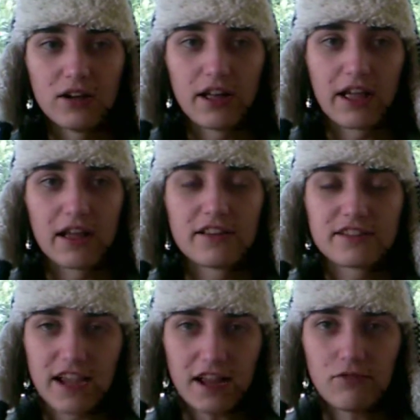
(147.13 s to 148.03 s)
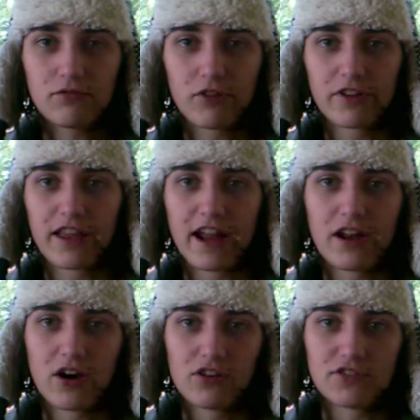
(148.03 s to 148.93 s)
And the second one that I
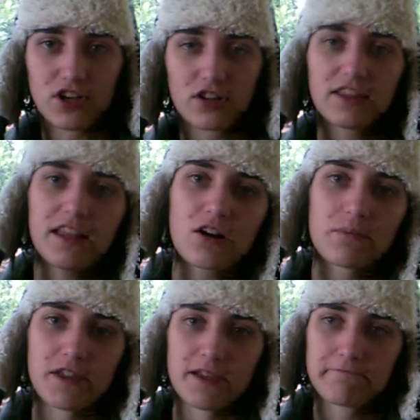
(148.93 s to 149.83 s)
know of is called Lit RP.